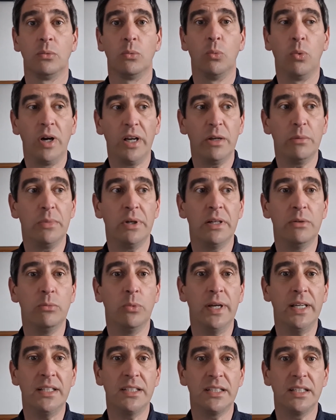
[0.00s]
Why am I
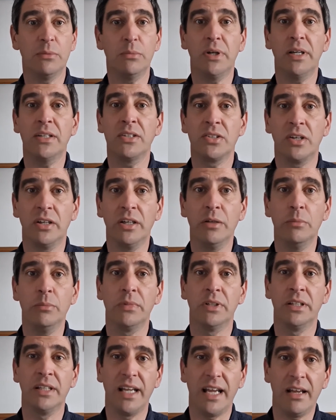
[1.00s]
wasting my time
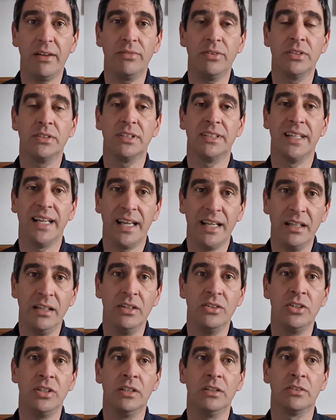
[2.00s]
and effort and
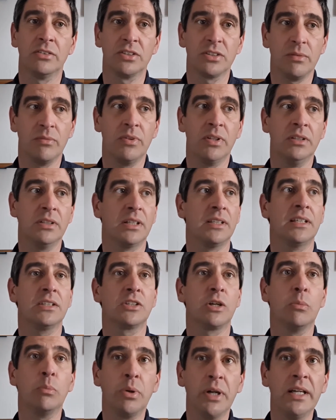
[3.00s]
energy on something that is
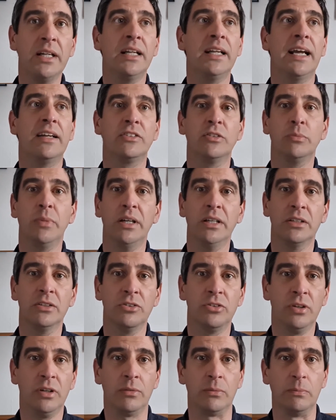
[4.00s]
completely out of my
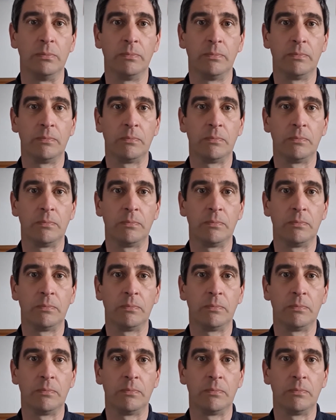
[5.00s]
control?